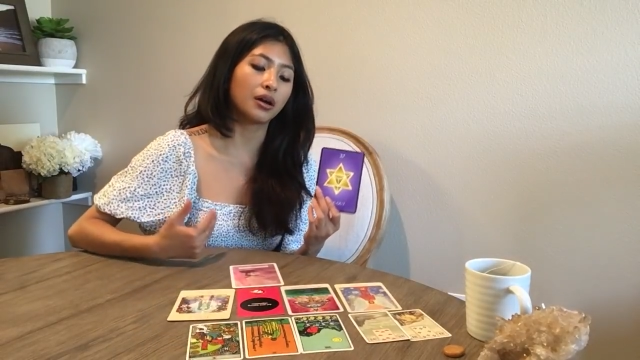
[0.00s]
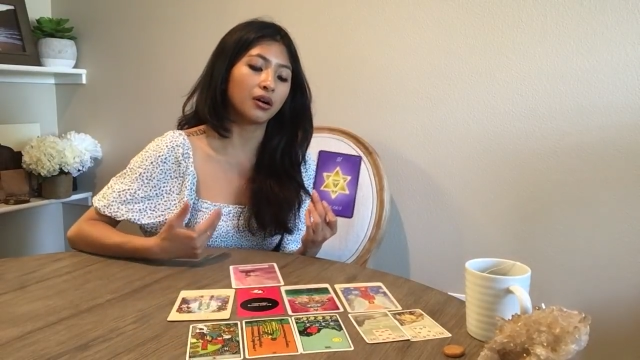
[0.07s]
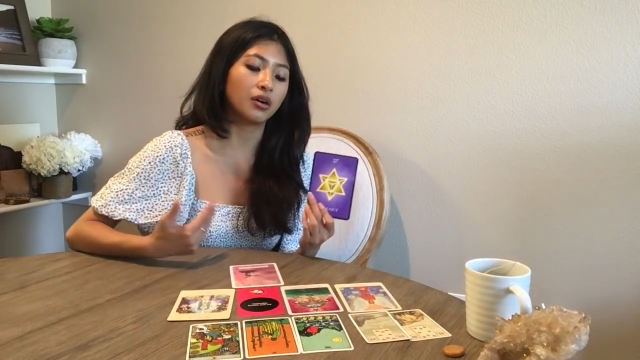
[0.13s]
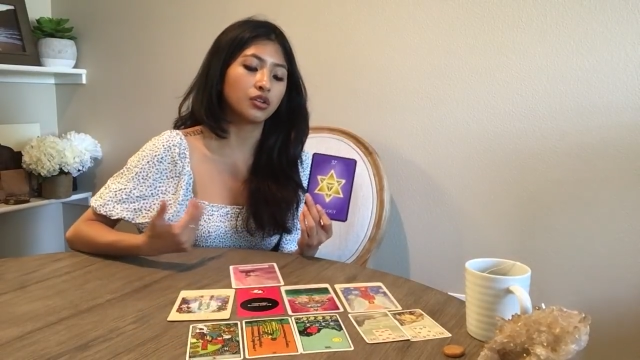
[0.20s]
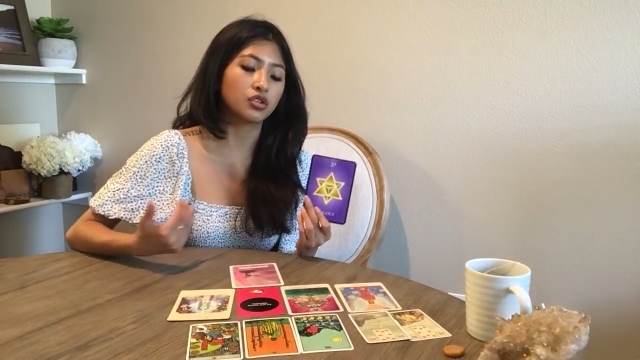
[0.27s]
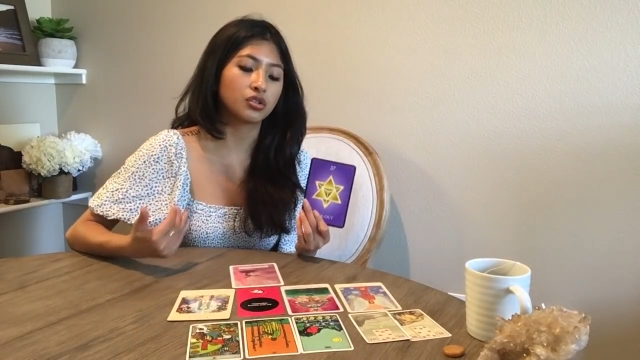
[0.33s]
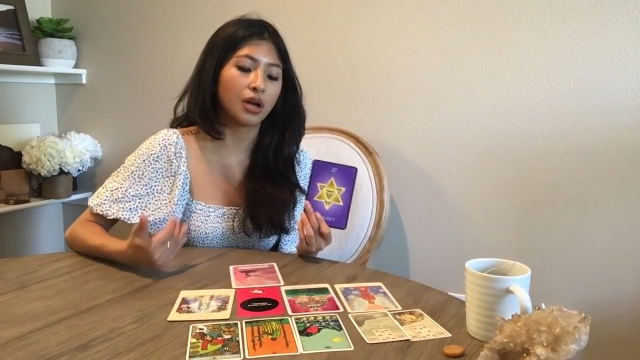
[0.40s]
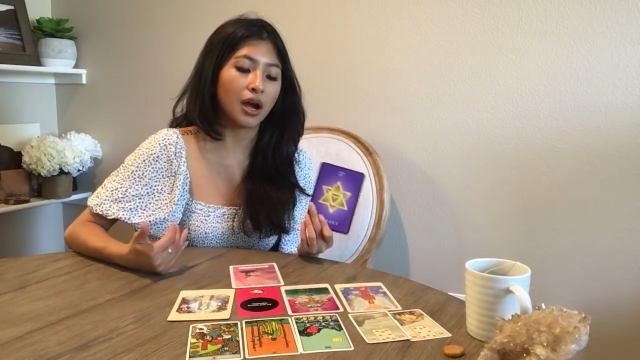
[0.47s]

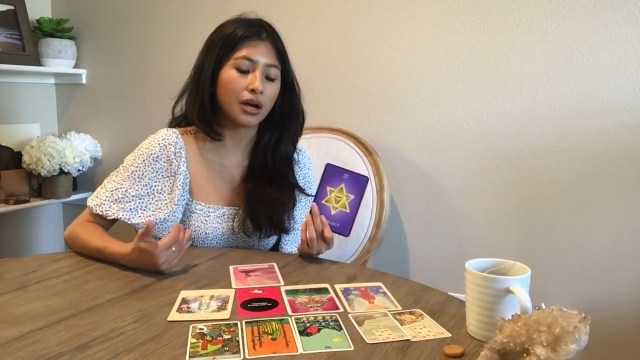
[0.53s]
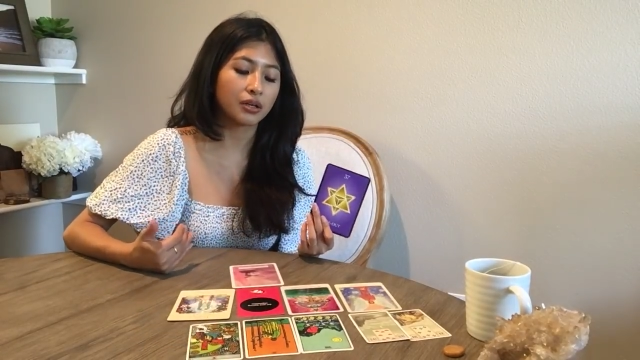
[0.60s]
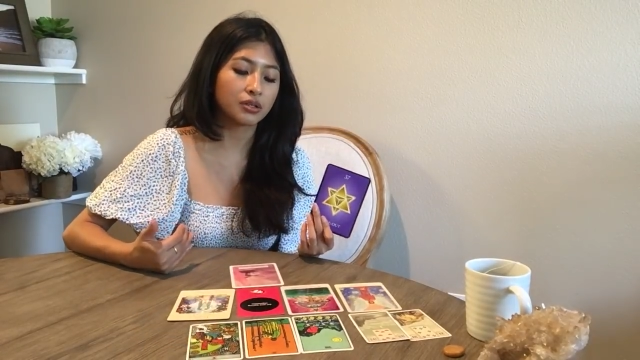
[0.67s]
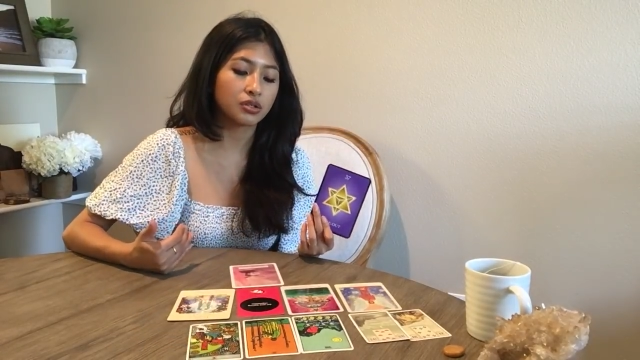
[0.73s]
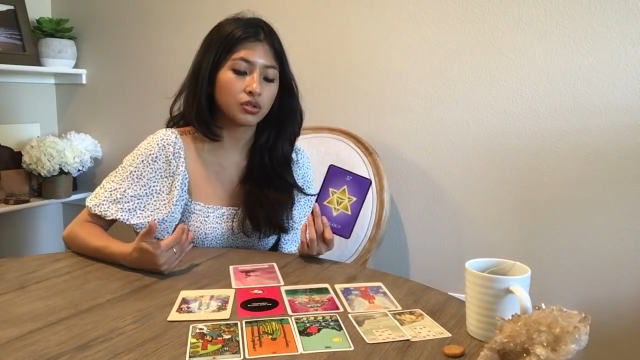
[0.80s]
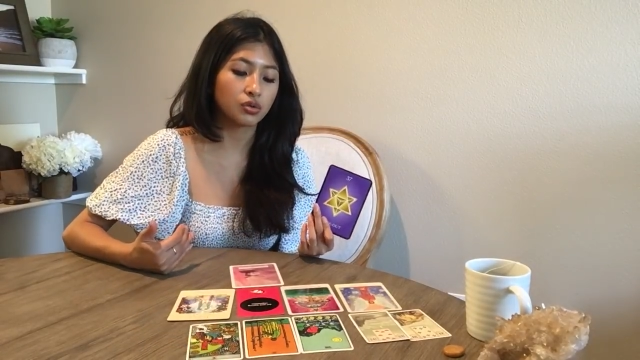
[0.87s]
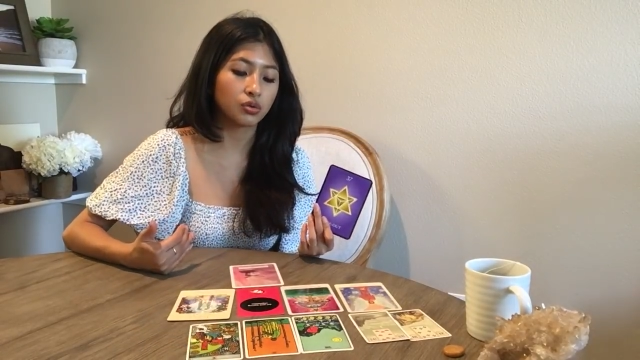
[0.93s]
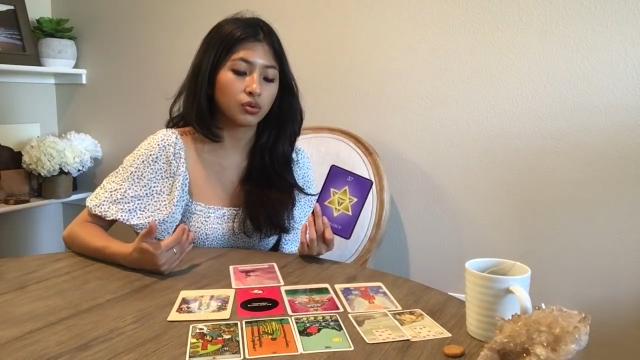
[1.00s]
on track
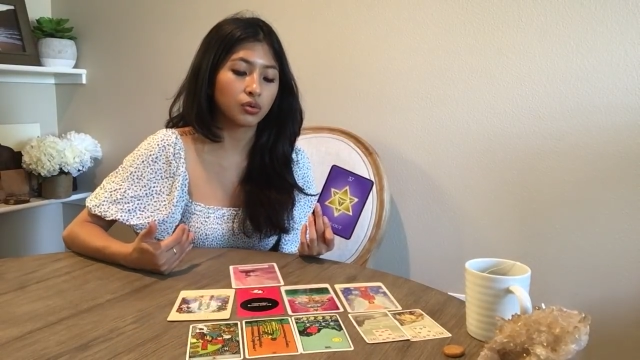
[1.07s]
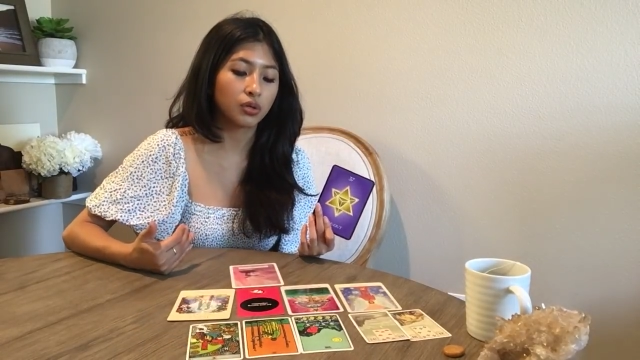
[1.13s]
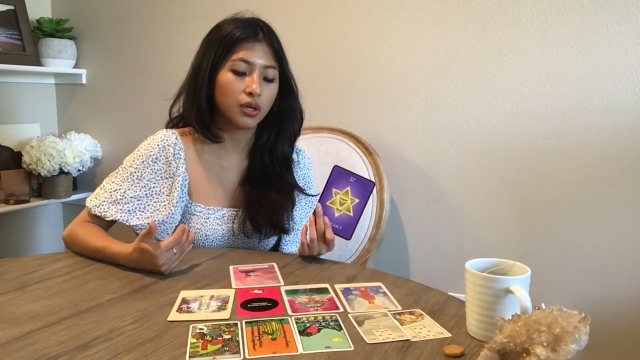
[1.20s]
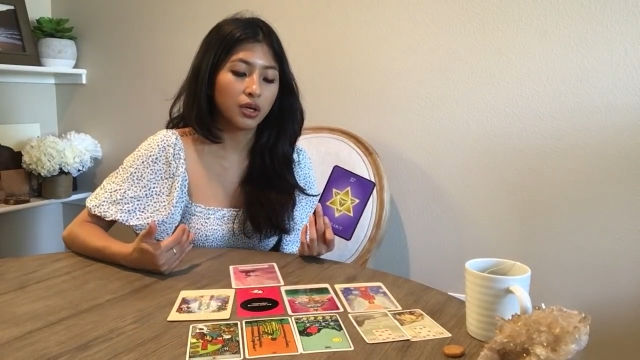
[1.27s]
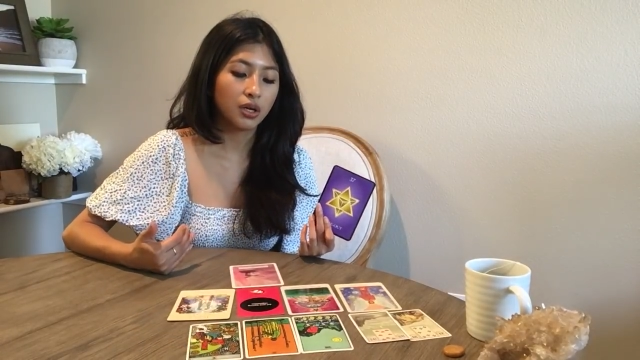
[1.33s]
to